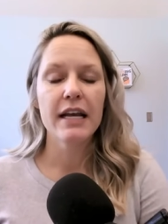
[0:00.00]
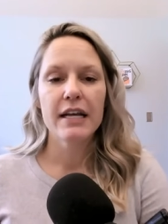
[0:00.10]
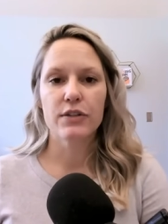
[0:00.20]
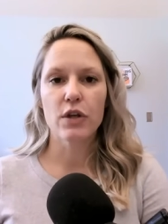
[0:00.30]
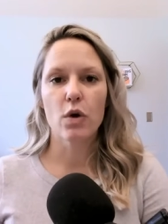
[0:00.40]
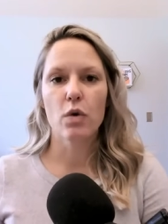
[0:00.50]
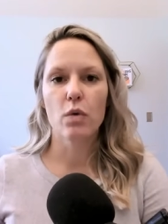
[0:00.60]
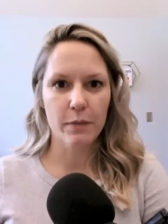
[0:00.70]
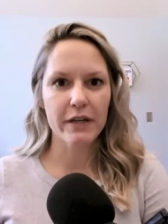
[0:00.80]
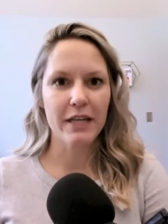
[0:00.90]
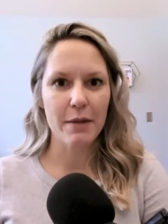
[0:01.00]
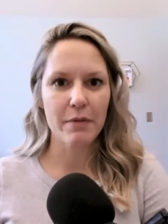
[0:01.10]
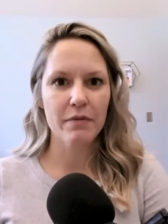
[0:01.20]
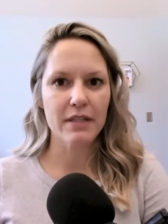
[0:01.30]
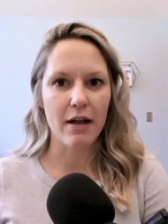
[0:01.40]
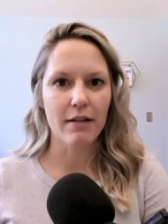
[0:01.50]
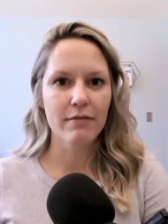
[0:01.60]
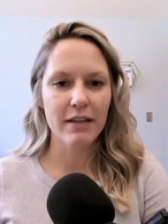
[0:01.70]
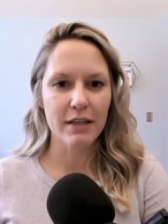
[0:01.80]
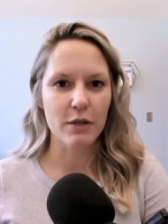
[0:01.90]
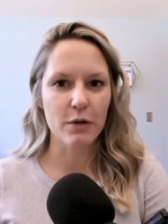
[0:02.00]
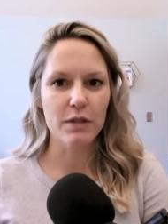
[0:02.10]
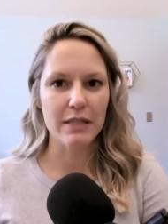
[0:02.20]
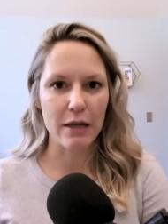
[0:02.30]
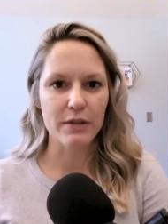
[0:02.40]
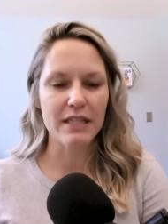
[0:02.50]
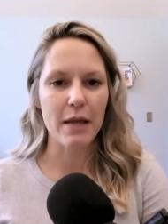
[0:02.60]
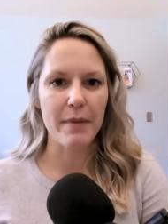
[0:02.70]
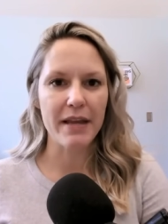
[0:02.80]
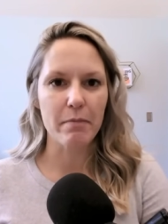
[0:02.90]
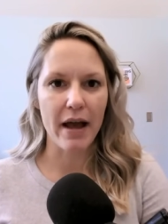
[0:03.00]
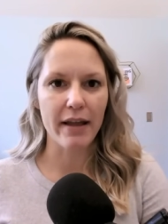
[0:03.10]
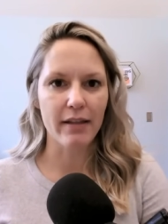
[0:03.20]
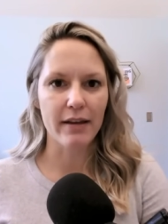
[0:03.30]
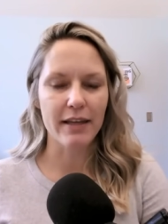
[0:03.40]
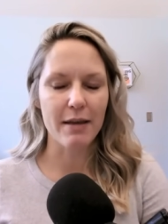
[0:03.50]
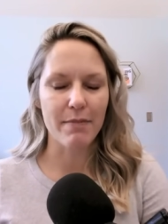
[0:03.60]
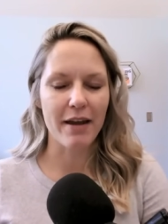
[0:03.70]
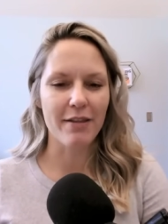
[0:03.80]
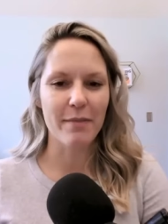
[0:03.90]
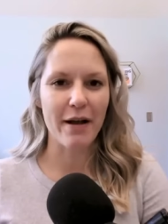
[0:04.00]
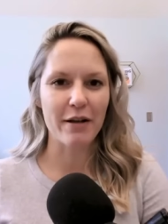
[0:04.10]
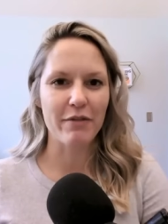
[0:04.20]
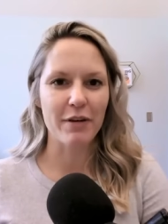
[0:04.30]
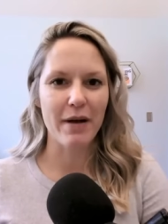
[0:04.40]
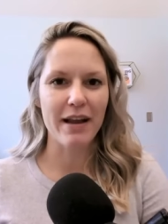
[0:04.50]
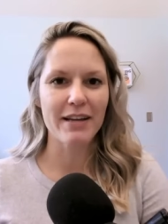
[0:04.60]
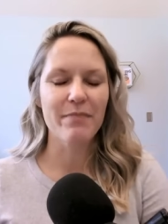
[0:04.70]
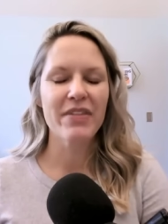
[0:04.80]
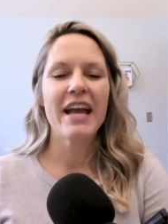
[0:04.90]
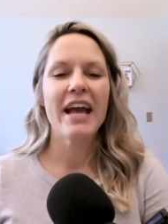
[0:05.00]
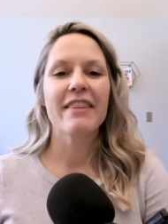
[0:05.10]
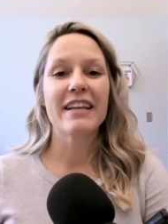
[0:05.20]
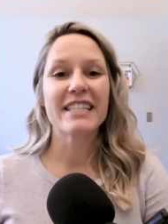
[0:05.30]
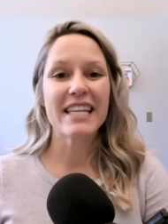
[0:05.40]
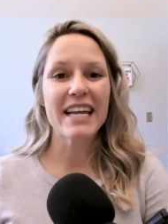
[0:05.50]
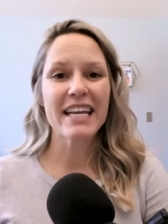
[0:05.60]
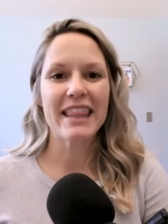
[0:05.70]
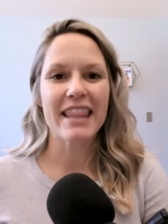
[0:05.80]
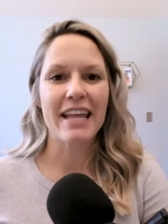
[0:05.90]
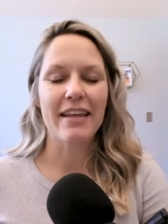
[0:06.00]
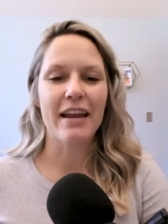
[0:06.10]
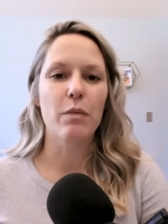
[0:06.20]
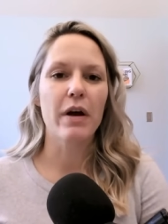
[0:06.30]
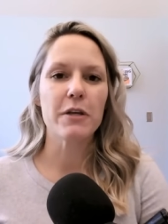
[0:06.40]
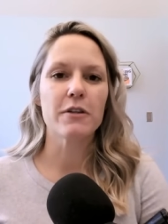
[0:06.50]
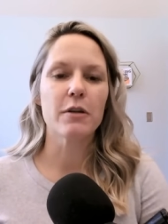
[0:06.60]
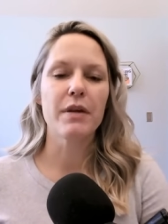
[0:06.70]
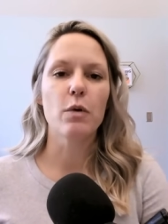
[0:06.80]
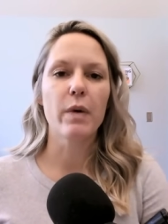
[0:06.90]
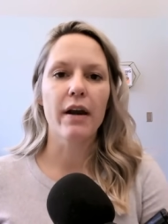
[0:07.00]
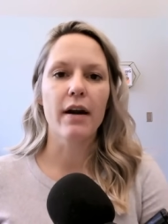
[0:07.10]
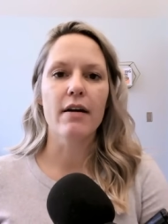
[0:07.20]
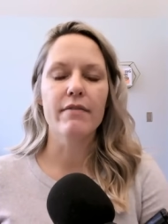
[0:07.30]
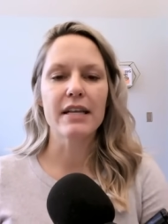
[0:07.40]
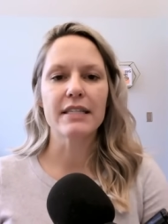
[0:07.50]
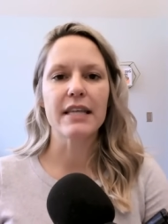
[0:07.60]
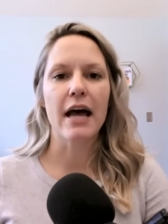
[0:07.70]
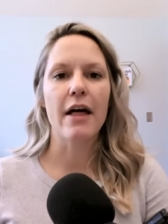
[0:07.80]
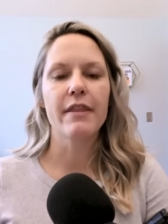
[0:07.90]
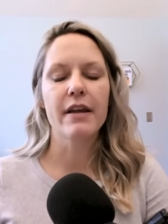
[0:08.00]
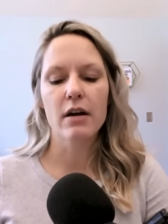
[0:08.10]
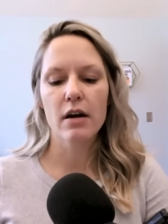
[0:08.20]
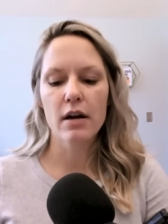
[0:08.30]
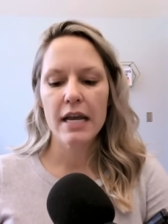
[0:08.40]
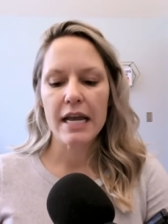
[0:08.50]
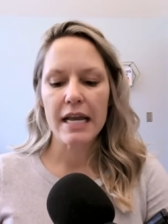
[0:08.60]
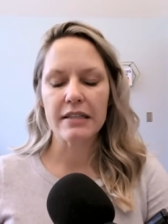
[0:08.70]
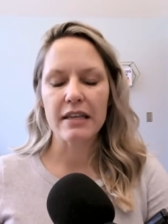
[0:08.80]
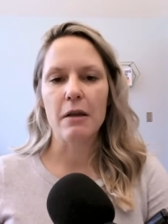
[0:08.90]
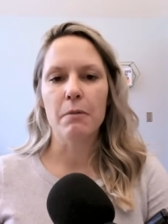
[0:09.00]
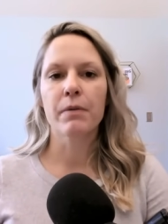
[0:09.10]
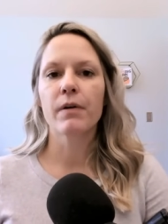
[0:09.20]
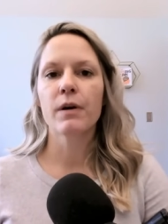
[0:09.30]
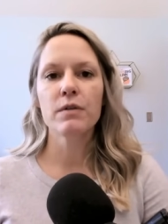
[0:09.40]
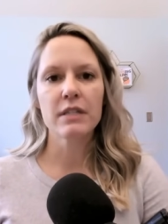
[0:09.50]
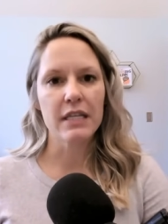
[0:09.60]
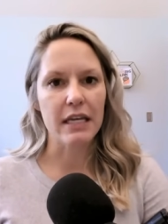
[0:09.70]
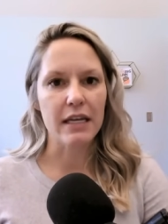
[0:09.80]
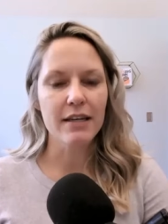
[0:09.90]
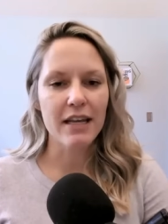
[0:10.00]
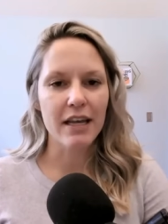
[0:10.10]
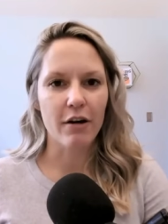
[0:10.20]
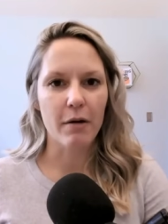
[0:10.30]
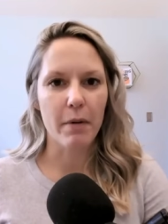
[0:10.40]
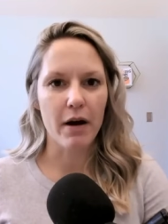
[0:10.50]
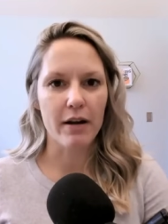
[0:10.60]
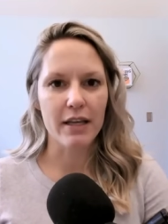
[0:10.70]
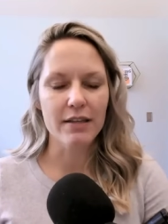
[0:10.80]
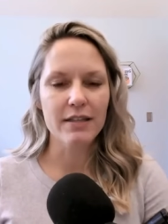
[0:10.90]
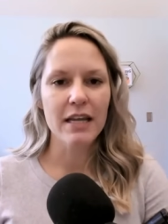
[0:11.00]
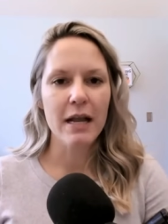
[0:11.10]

So one type of cell is those cells that make myelin. Keep that in the back of your mind. The second thing that I want you to be aware of is that there is a protein in our bodies,